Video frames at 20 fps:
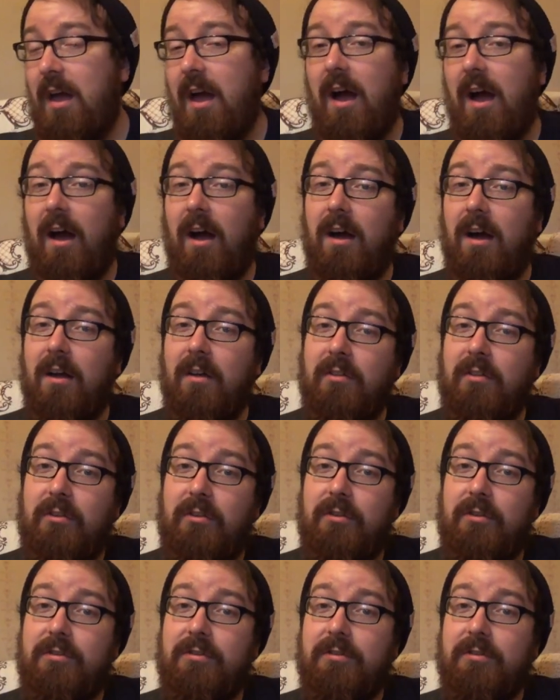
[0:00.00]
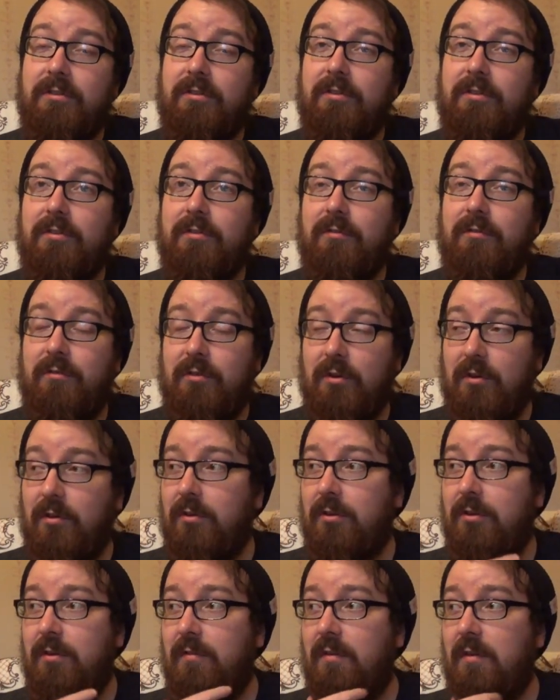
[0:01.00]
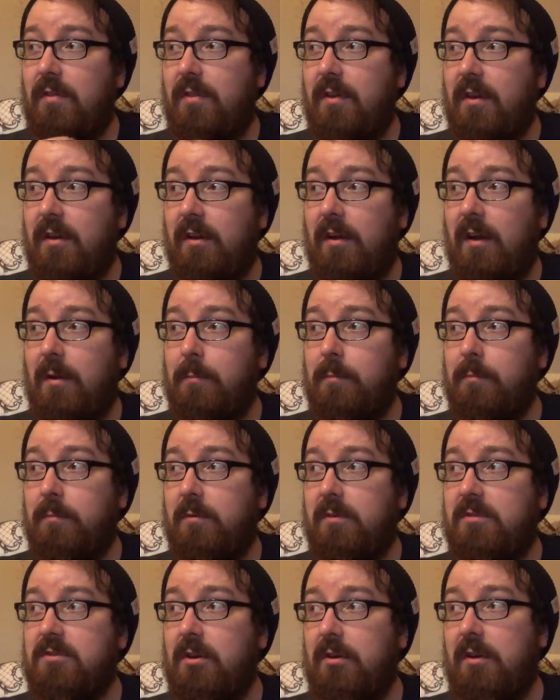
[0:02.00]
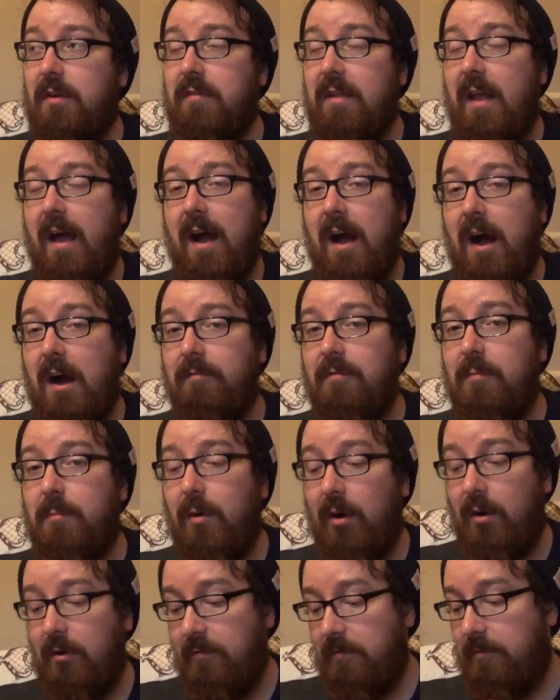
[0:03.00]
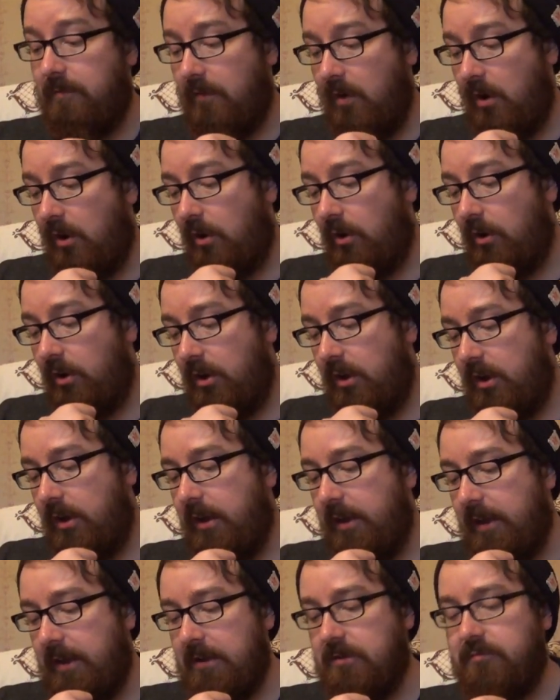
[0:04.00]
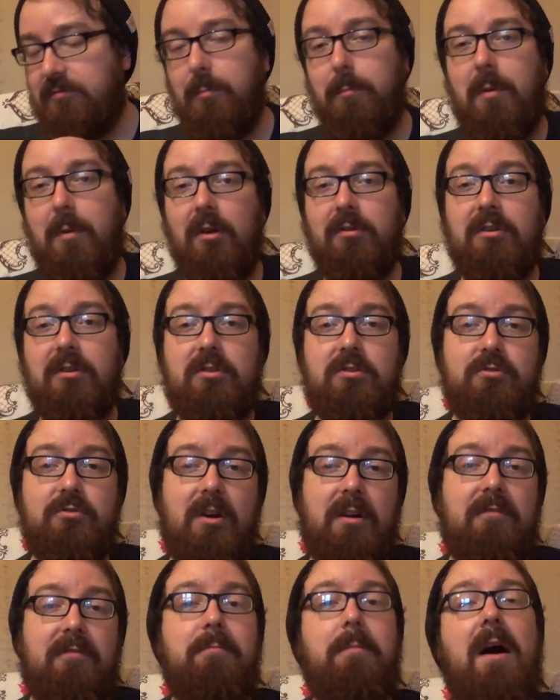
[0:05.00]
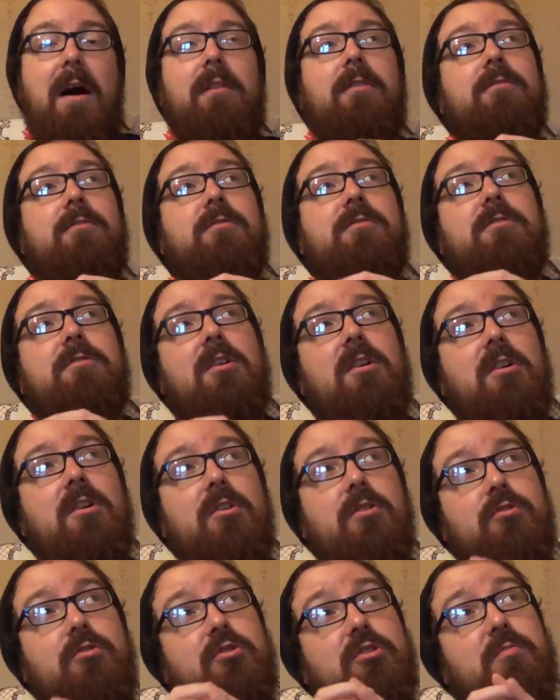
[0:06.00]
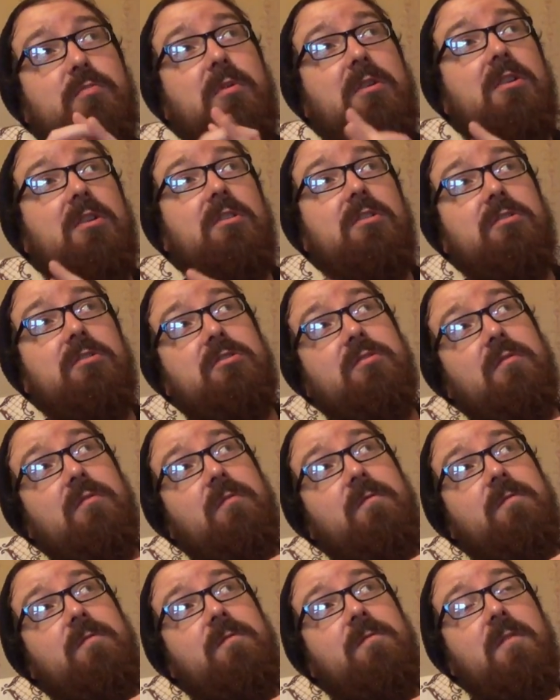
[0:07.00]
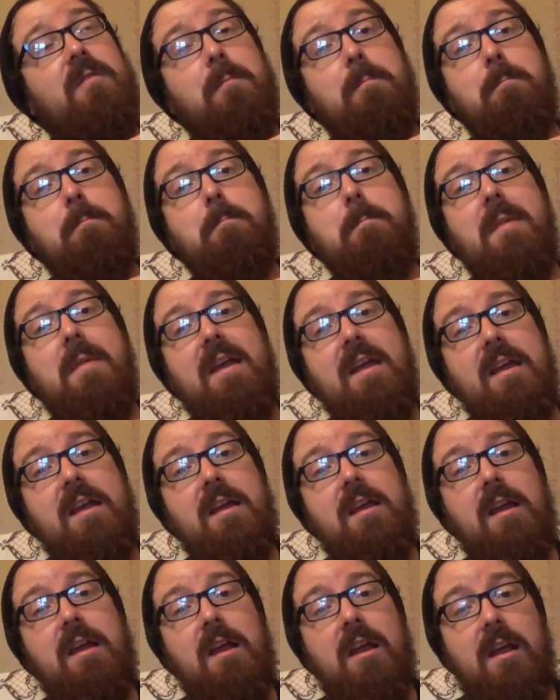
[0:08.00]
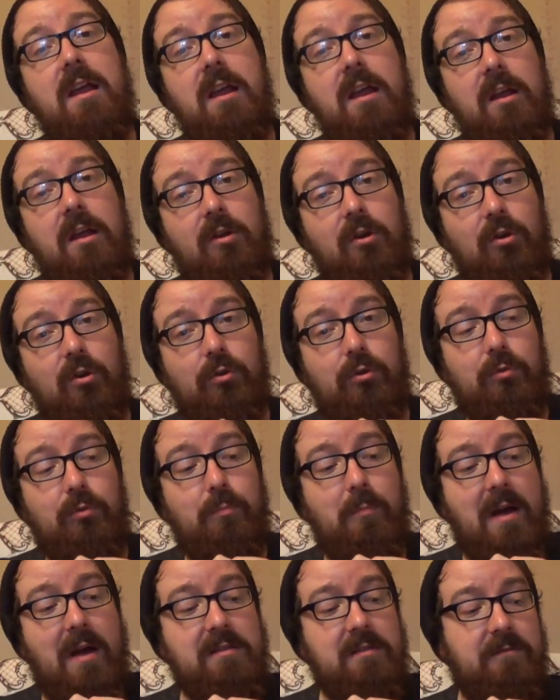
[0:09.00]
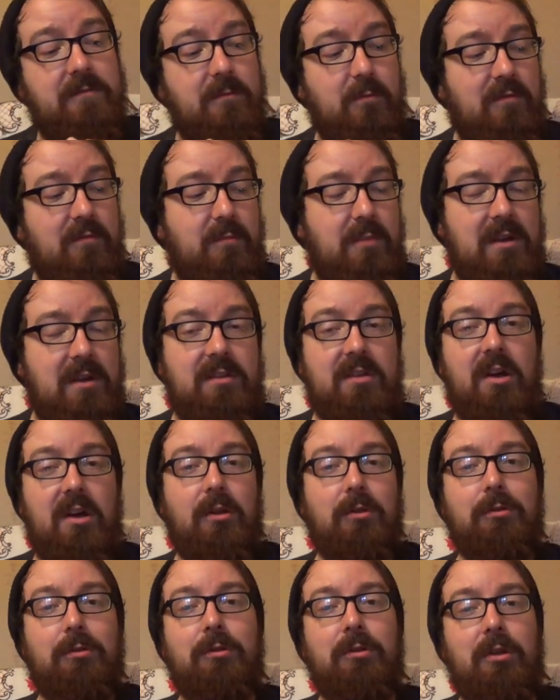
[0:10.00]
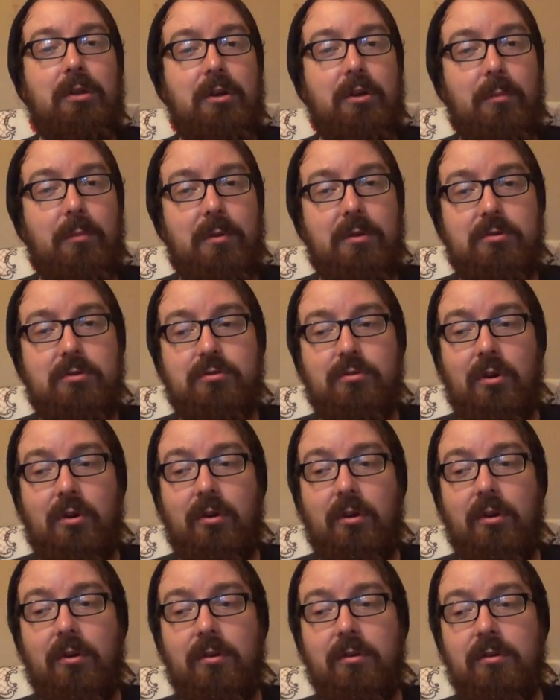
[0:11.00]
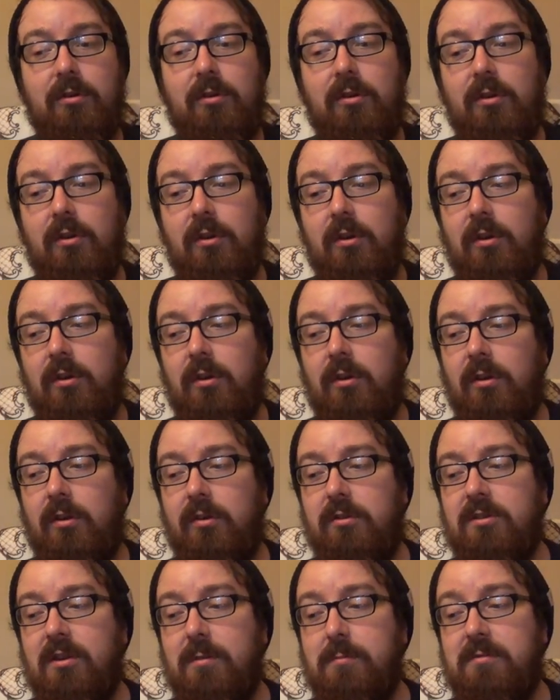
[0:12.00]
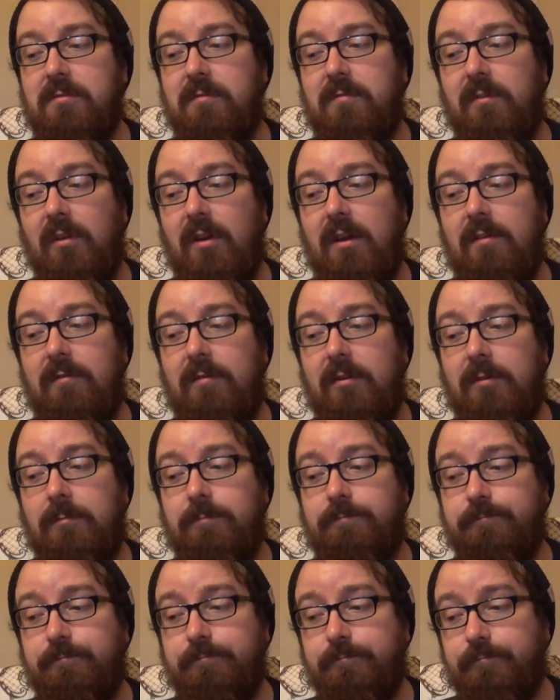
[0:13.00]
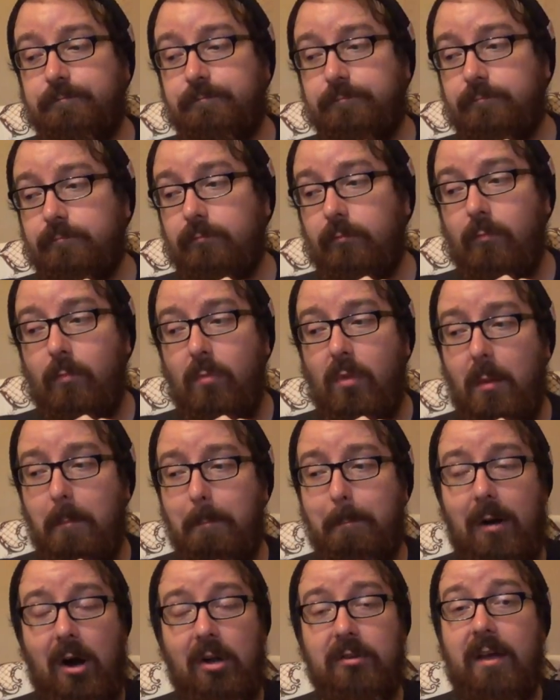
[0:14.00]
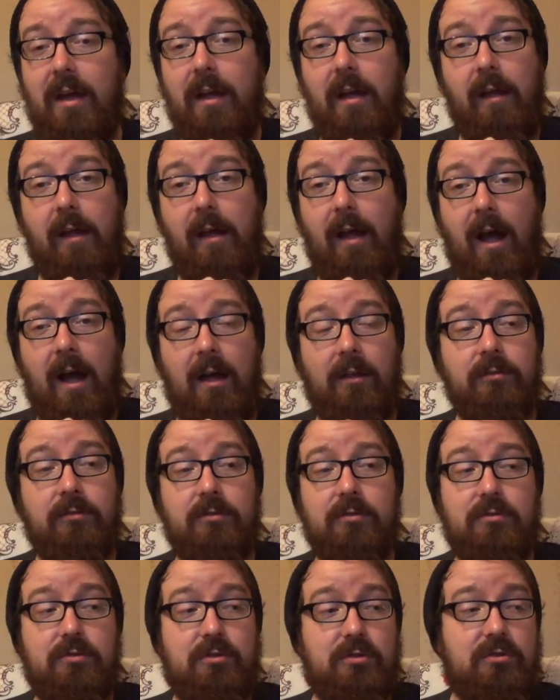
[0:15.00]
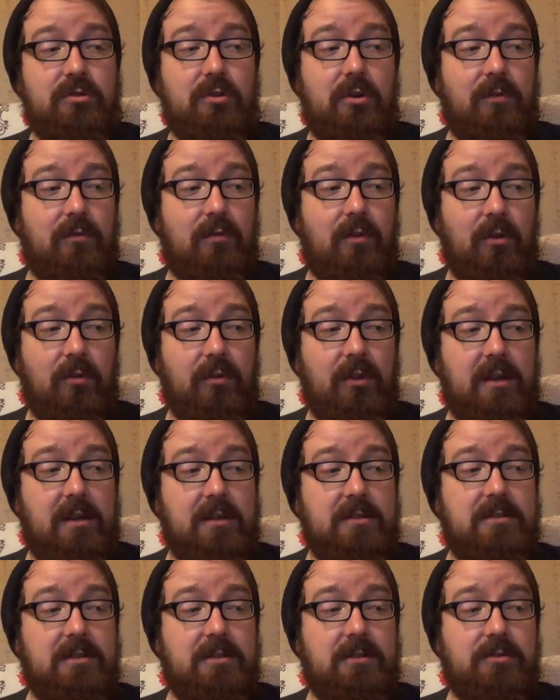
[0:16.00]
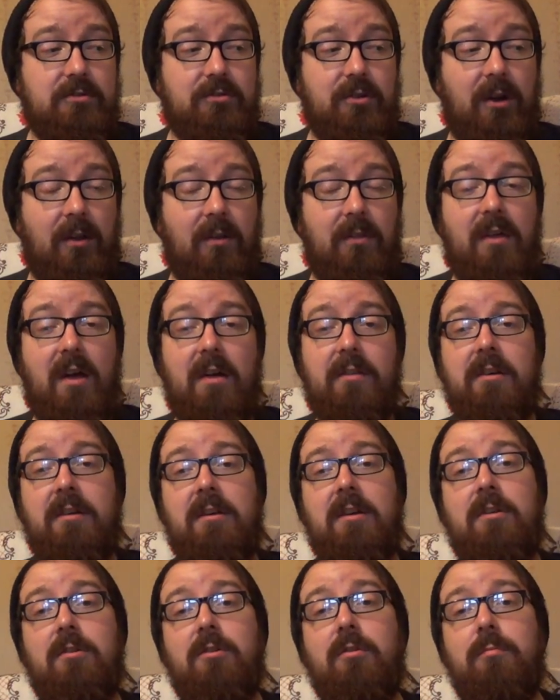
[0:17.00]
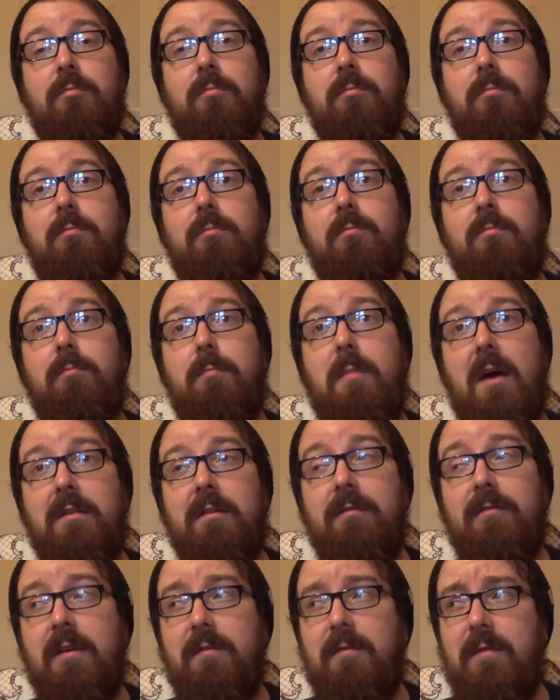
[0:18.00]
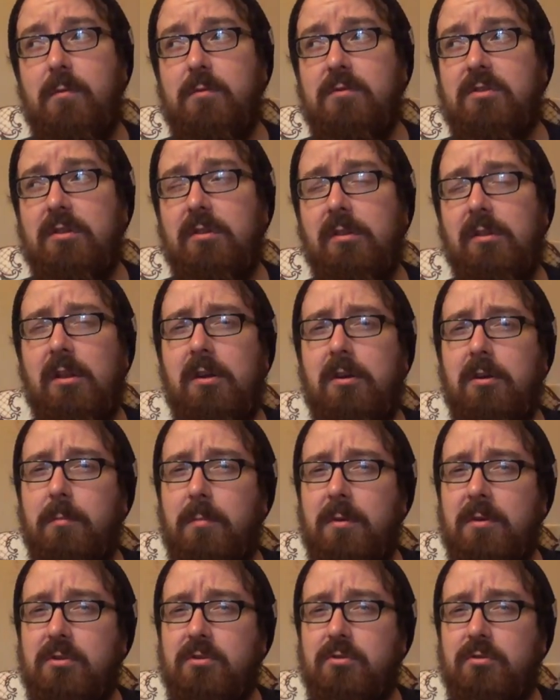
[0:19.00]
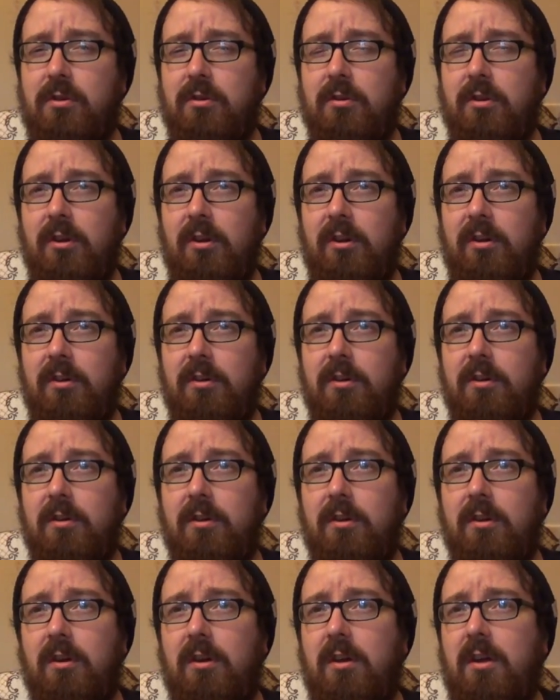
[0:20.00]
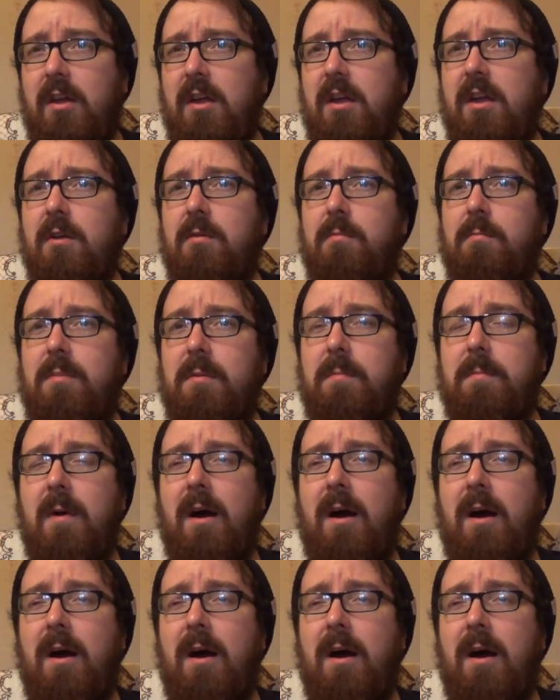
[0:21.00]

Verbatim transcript: and the only other thing I'm sort of giving half a point for is the body strength balance, just because for me it could benefit with being a little bit stronger in terms of flavour, body, and just overall nicotine strength. I think it could benefit. If it was a little bit stronger, it would be